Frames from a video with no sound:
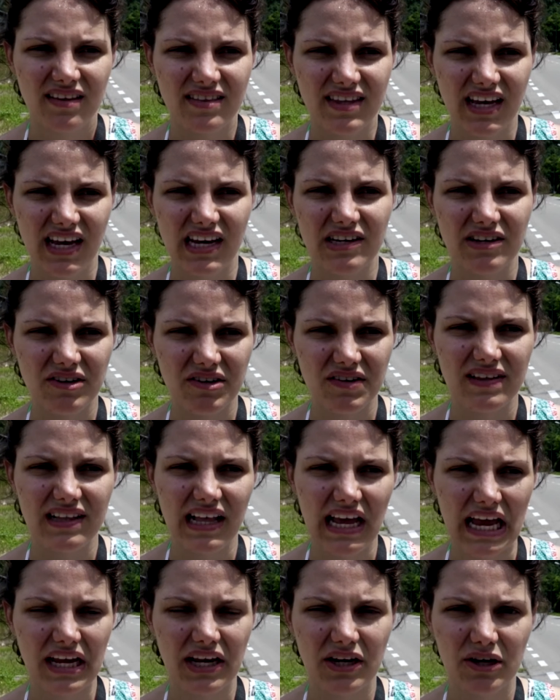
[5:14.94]
They just
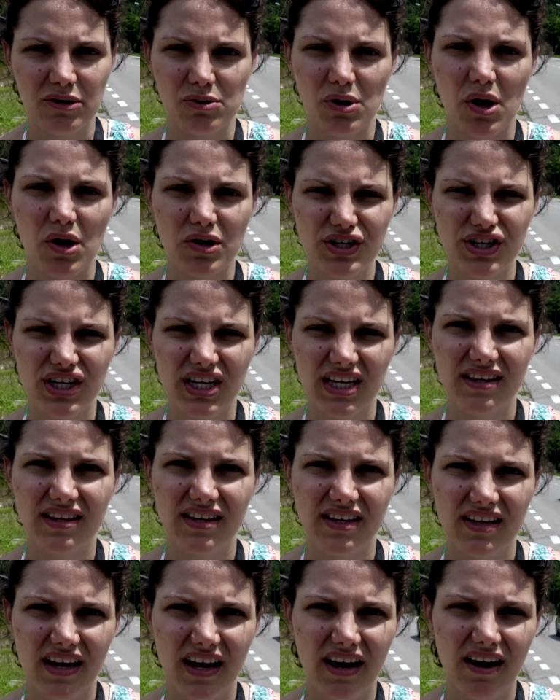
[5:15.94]
like crush it,
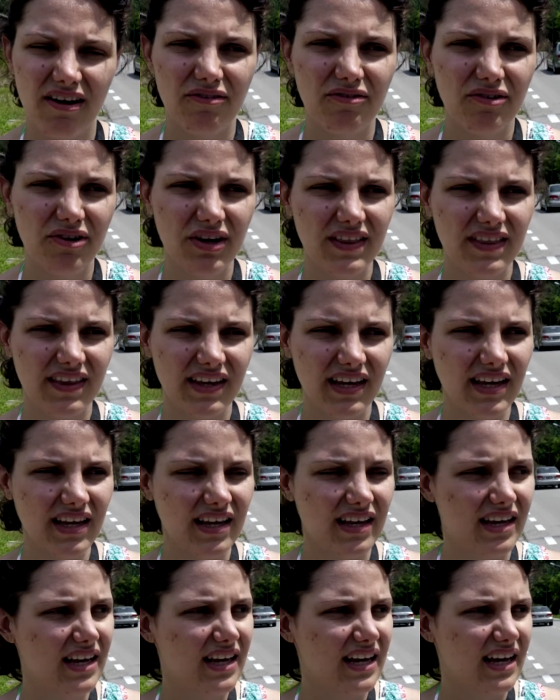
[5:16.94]
everything,
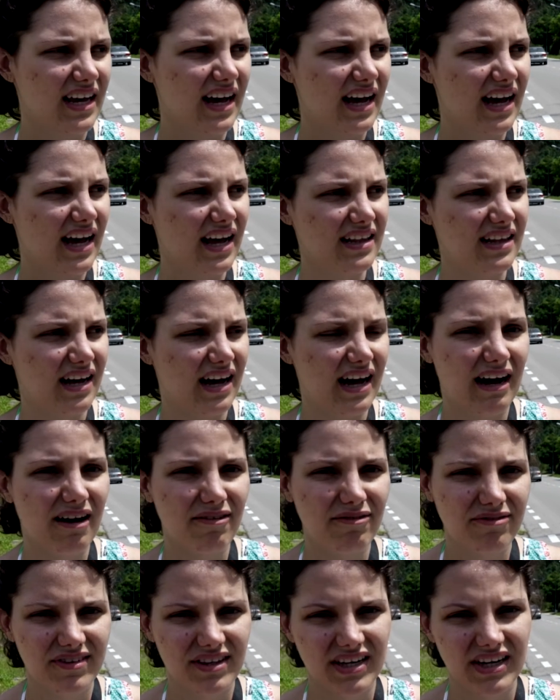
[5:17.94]
and
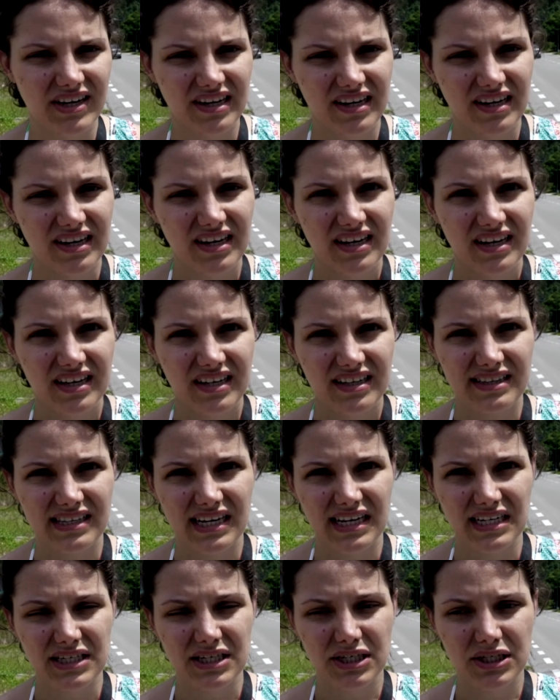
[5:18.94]
after
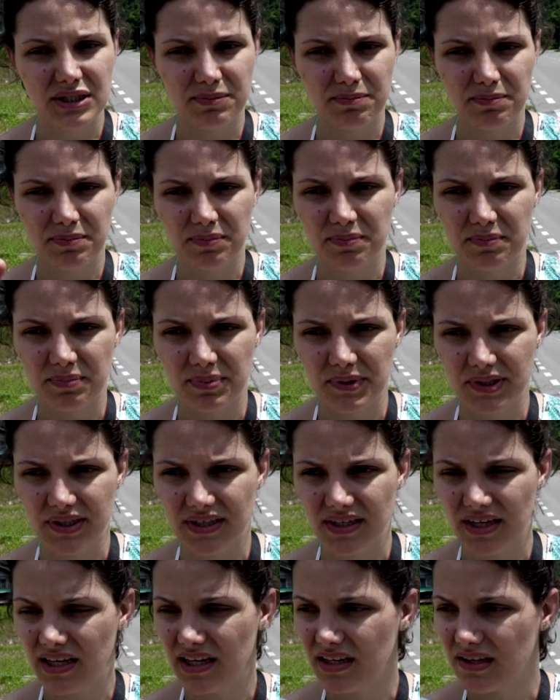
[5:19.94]
they just put
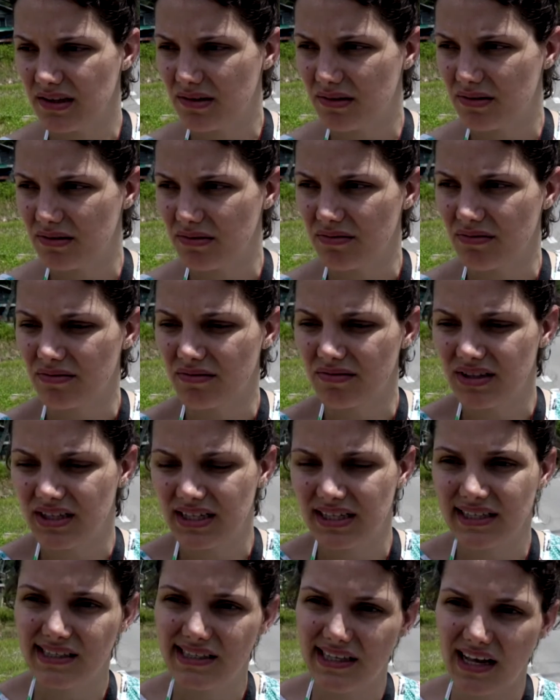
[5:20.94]
into
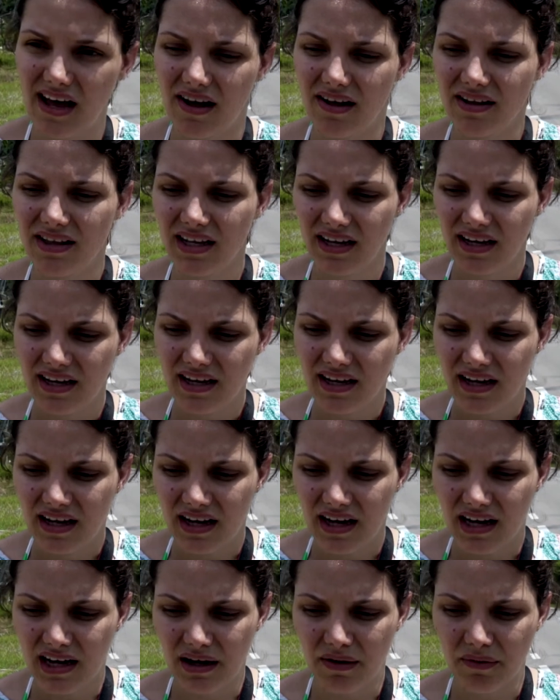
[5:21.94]
the sun,
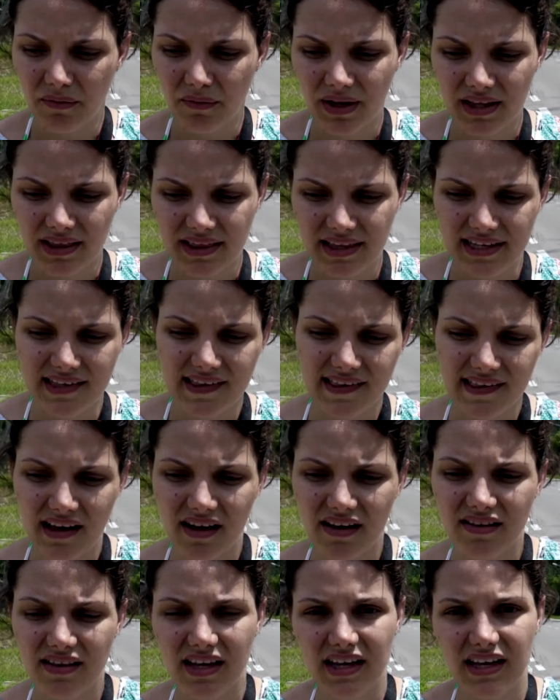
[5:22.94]
and with the
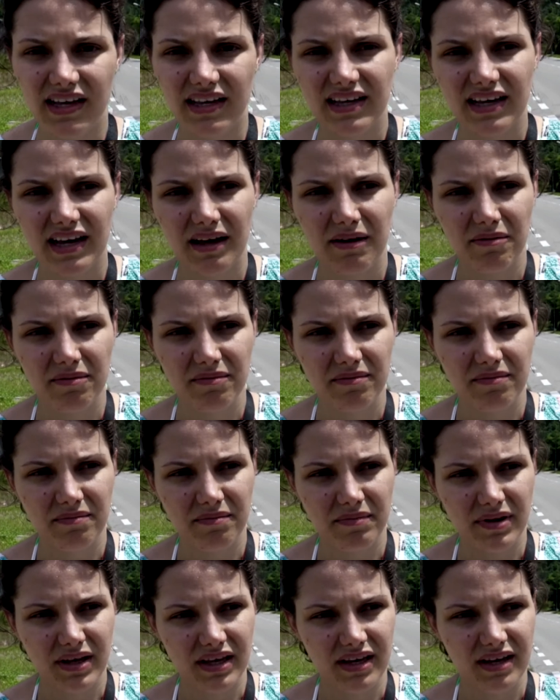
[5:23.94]
sun it
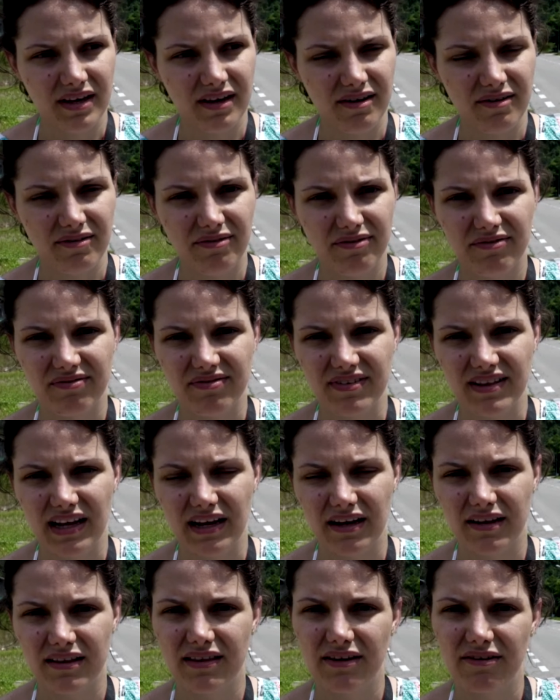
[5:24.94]
can be
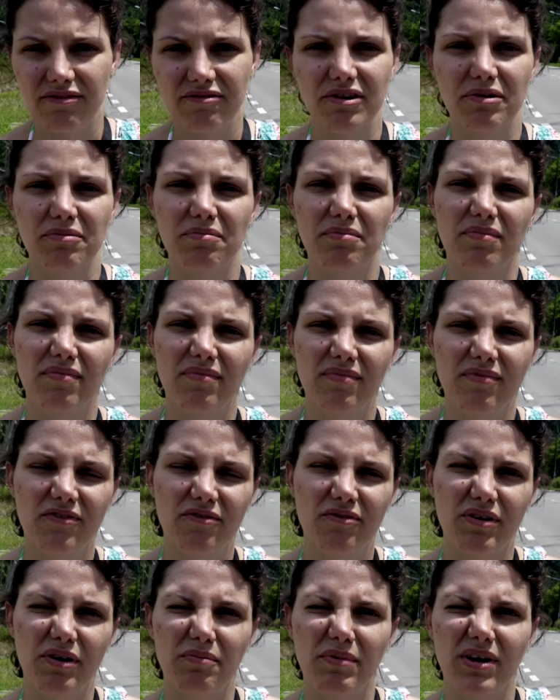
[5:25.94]
like the
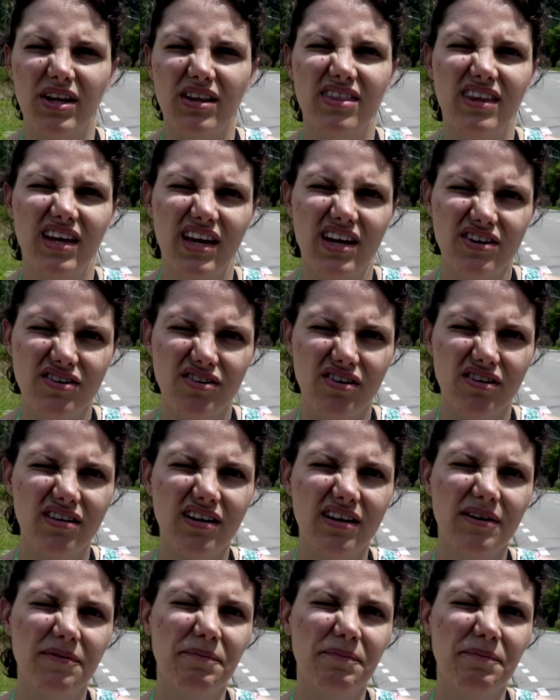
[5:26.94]
fermentation,